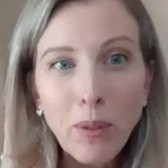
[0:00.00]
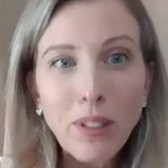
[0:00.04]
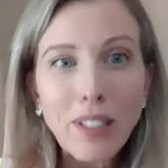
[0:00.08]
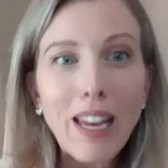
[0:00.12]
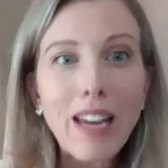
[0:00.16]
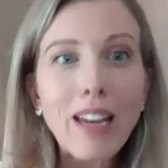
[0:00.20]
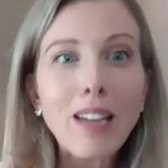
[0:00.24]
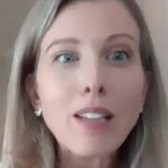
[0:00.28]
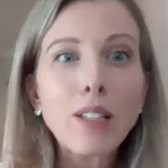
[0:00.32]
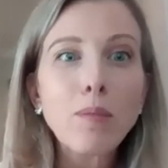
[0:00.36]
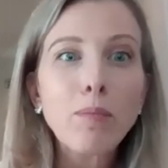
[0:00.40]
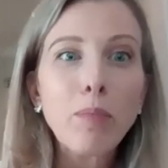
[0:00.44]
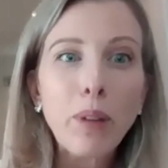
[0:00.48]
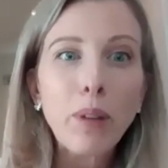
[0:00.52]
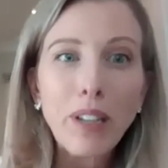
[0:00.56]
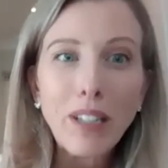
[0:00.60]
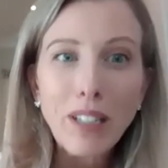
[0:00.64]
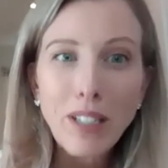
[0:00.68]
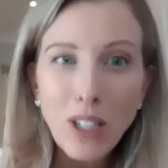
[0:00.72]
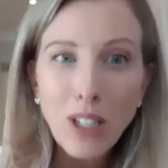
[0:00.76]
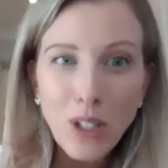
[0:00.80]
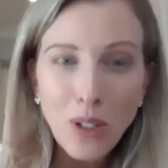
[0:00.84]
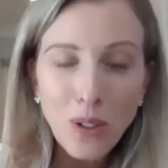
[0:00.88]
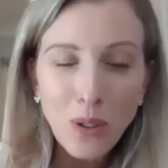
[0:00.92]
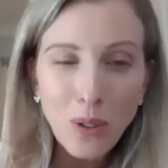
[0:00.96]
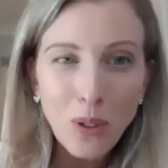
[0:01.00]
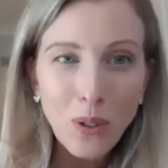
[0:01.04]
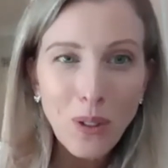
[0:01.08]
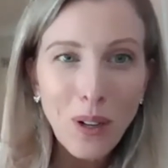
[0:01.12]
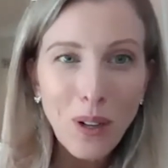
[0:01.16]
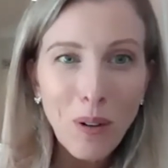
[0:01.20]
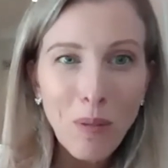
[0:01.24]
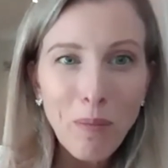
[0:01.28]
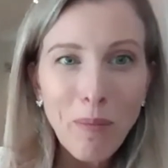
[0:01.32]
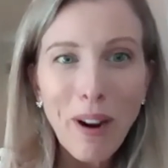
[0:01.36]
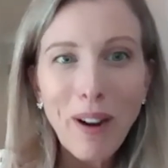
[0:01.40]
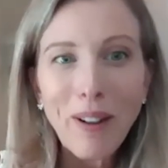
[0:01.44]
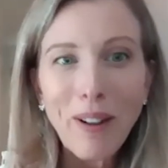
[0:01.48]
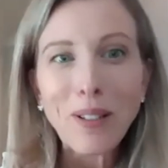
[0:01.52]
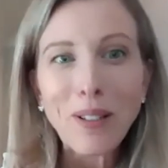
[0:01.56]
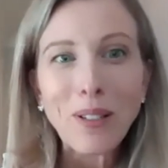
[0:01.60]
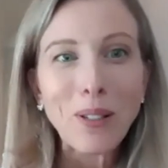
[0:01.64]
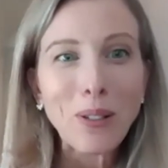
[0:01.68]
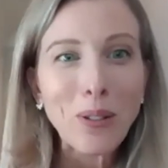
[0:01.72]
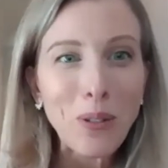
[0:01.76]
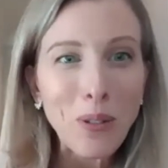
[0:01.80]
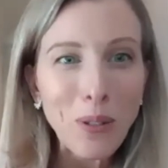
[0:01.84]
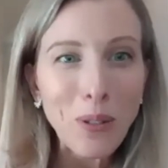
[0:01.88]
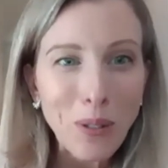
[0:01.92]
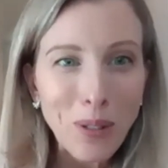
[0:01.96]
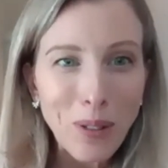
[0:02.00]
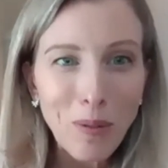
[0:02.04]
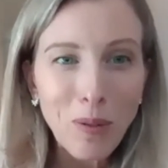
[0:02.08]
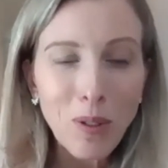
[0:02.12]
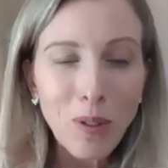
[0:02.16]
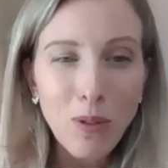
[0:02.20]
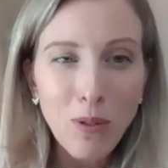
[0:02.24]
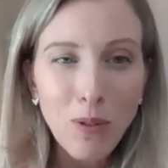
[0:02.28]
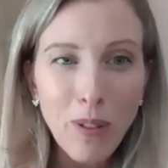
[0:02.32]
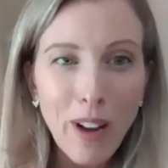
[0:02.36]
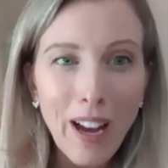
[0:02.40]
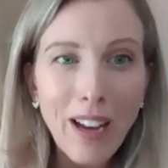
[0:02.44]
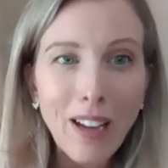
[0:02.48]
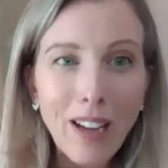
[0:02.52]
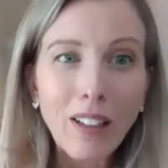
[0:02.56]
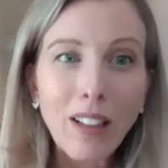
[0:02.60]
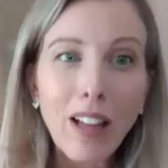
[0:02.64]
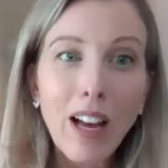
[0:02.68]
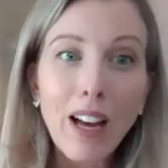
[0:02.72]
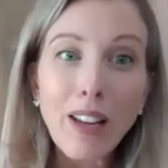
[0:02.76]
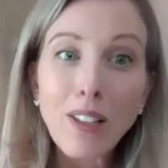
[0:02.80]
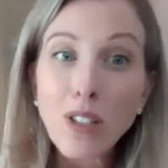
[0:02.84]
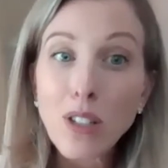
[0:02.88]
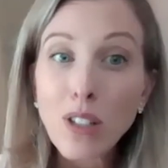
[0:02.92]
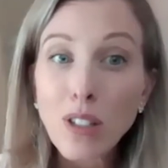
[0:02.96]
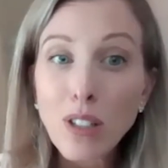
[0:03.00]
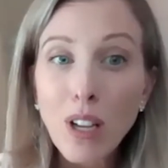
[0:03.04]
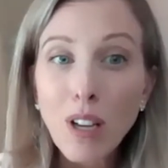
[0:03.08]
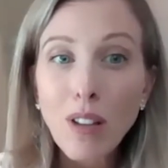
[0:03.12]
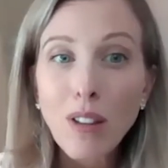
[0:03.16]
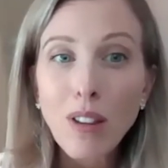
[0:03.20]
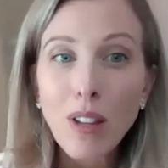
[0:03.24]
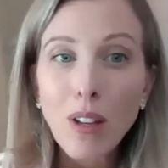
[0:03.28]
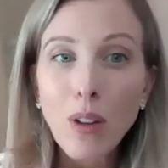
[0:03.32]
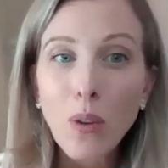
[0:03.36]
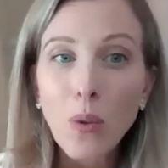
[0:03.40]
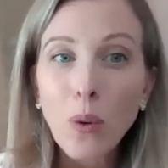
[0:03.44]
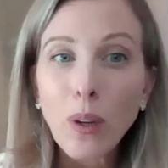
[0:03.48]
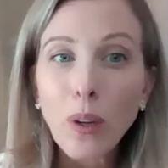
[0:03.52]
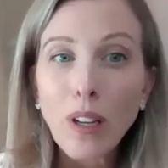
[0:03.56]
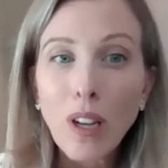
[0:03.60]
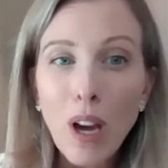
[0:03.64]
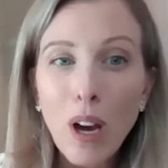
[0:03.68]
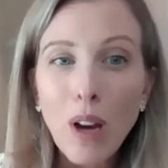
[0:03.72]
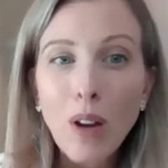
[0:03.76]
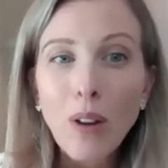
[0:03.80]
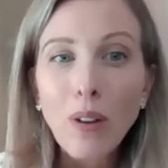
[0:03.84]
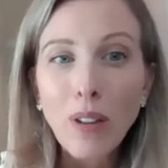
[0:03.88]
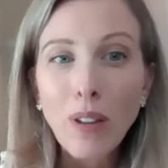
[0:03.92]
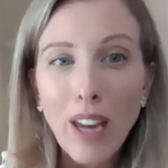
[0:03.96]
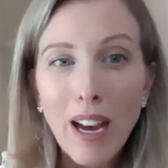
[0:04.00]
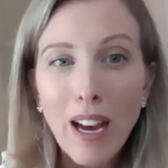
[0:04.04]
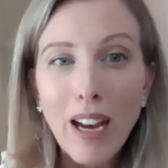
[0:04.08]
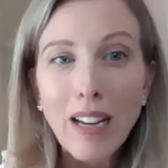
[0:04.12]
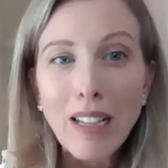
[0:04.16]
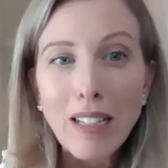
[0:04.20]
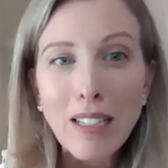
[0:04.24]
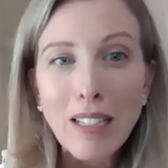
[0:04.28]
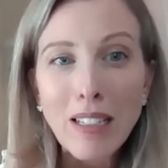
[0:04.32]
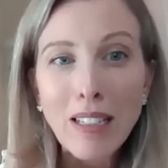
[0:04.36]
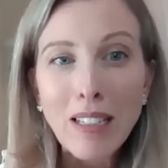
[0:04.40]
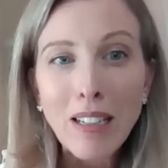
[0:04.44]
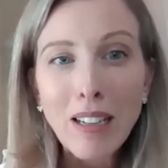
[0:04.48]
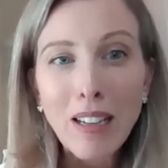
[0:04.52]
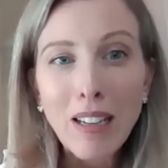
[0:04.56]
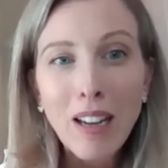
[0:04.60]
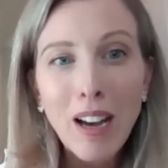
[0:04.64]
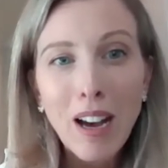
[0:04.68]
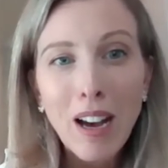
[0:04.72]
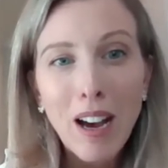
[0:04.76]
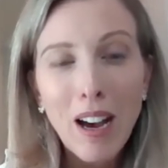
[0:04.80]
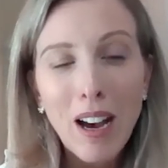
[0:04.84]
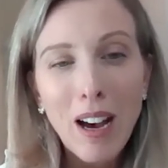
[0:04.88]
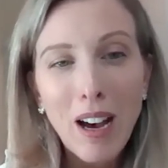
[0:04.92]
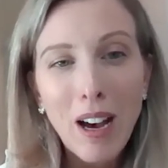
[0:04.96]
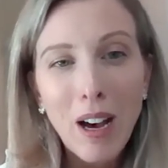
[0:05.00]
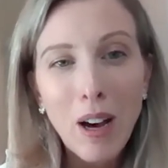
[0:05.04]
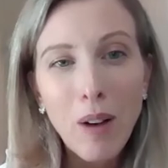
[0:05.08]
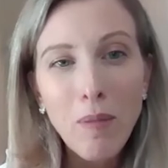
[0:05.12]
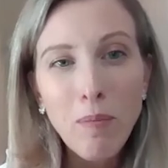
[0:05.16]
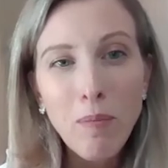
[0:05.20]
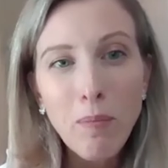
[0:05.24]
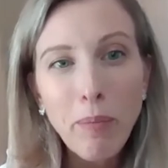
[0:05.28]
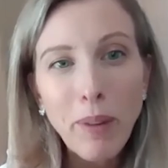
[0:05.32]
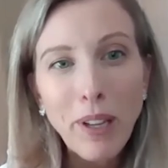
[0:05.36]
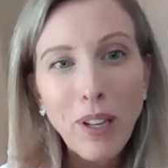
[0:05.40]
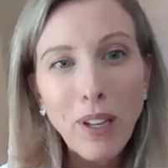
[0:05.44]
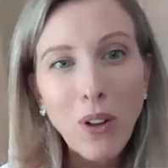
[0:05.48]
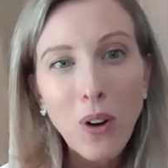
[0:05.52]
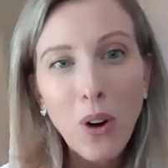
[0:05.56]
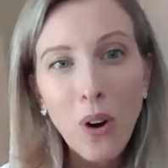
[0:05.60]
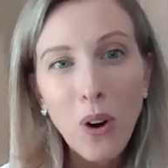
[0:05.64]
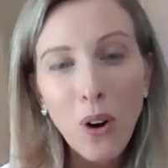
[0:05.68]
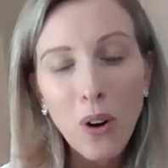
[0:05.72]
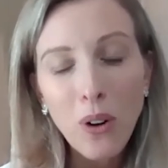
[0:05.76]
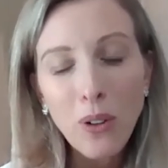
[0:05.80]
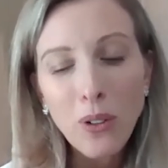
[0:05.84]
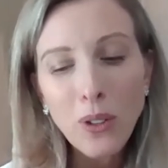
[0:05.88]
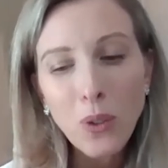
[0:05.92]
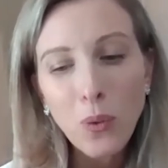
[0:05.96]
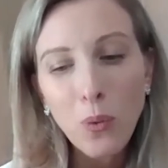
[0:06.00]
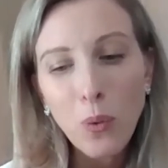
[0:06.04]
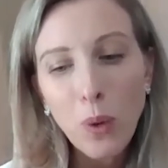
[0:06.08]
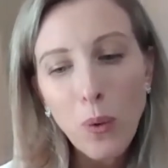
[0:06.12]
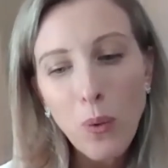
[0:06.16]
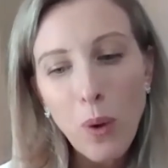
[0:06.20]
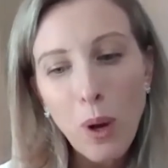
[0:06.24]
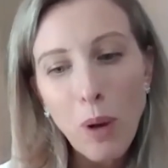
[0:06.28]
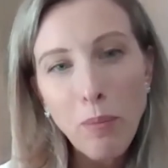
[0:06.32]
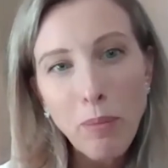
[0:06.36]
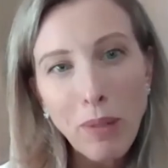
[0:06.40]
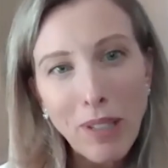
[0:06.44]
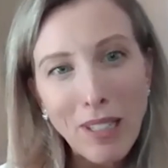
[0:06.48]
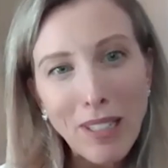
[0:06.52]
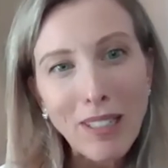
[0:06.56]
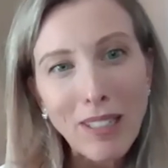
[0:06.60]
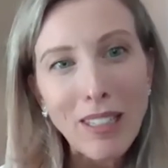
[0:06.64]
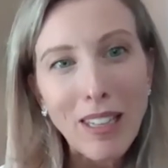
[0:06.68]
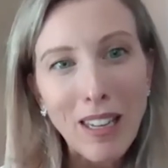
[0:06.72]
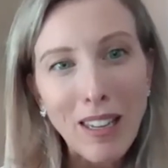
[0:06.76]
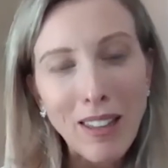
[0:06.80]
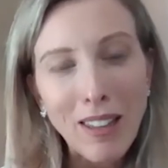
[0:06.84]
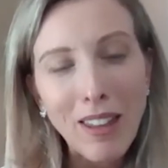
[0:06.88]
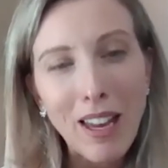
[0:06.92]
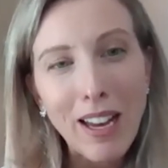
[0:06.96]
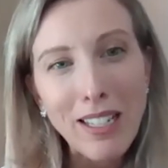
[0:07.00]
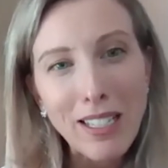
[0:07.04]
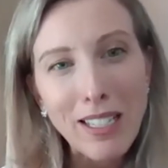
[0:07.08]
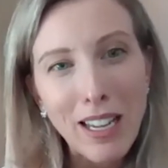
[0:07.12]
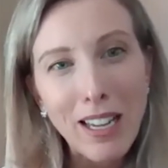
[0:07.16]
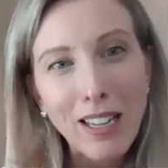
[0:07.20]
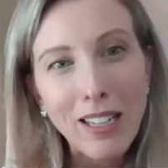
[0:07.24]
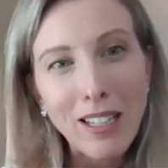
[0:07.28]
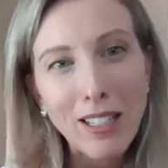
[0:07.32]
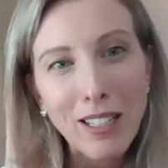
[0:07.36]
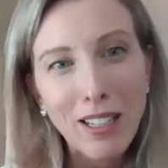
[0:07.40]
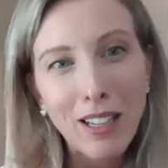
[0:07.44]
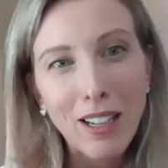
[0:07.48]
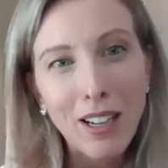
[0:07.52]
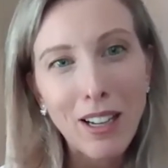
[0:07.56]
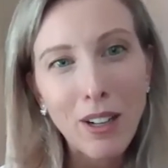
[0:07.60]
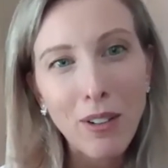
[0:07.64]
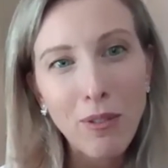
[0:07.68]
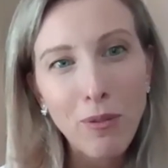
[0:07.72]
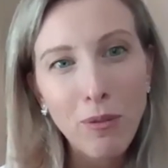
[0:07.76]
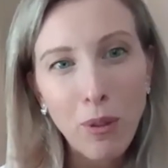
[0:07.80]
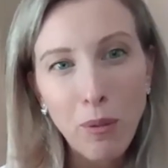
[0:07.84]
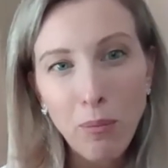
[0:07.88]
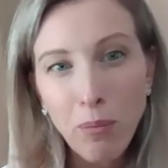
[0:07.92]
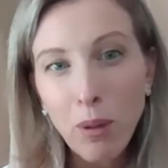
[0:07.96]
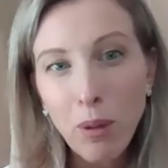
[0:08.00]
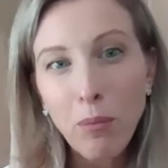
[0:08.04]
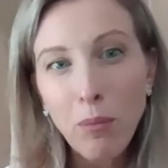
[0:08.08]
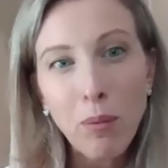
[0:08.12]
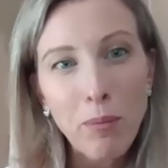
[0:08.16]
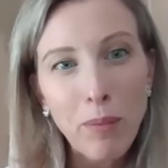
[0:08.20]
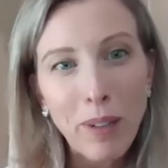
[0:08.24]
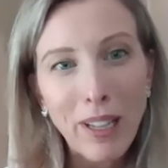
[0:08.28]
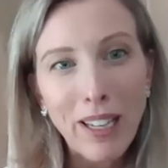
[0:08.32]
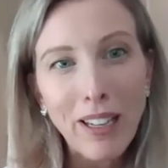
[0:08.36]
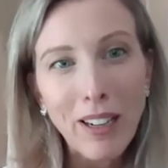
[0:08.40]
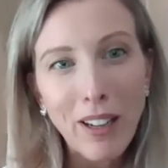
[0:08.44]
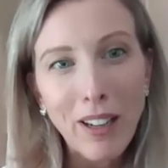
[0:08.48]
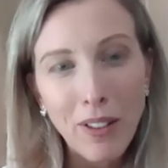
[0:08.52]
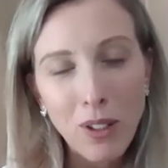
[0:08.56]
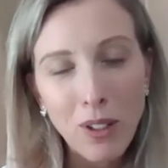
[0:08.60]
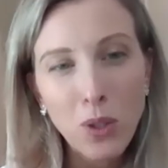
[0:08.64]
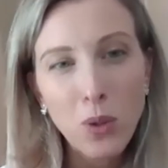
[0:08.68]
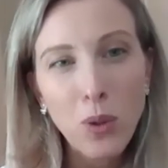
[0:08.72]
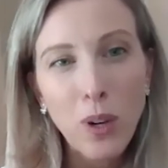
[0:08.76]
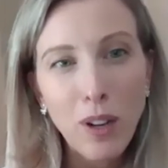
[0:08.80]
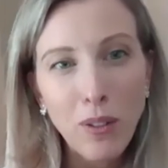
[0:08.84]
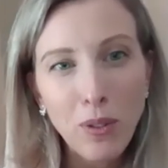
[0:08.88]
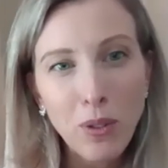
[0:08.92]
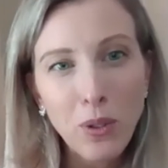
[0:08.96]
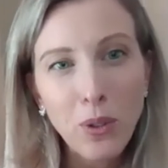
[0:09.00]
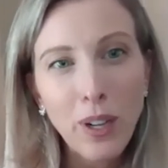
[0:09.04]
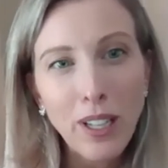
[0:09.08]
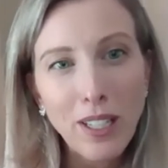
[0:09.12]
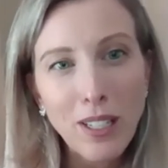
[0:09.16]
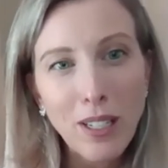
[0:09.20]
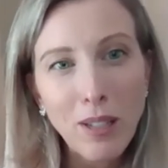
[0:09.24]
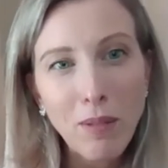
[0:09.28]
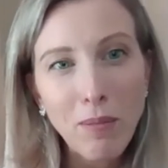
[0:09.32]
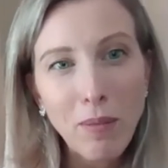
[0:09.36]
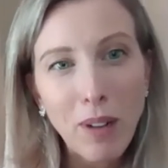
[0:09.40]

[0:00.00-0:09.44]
say it's put additional strain on marriages, caused them to fail. I just don't think we know yet, because we won't be seeing that data for probably another 12 to 18